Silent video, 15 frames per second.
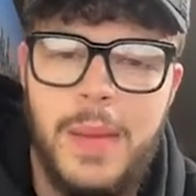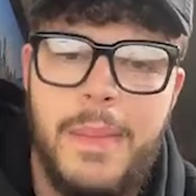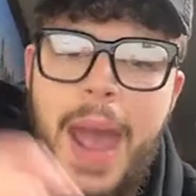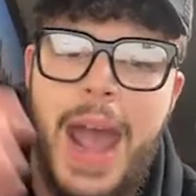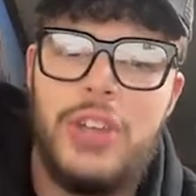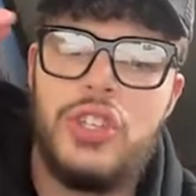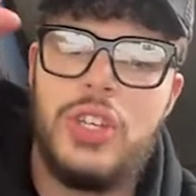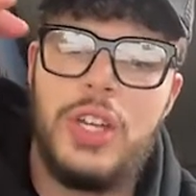
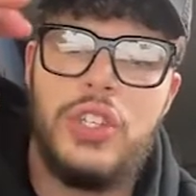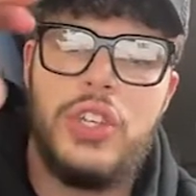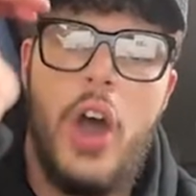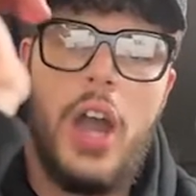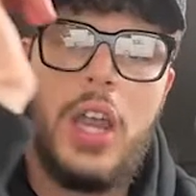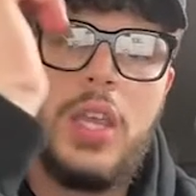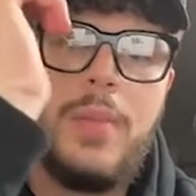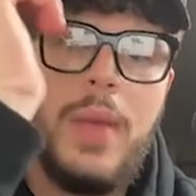Imagine a
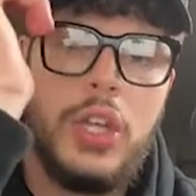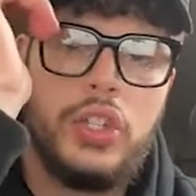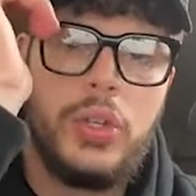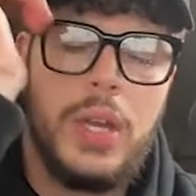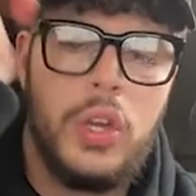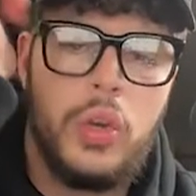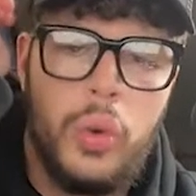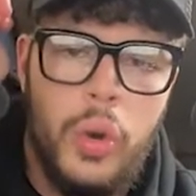
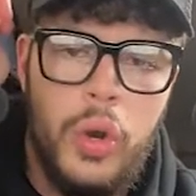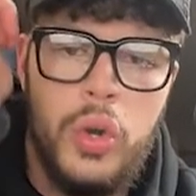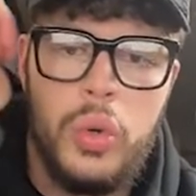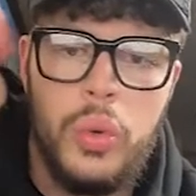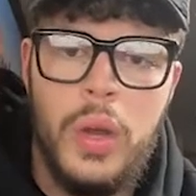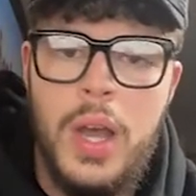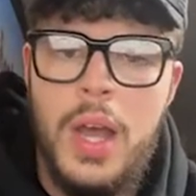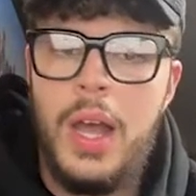documentary
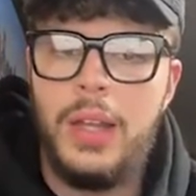crew,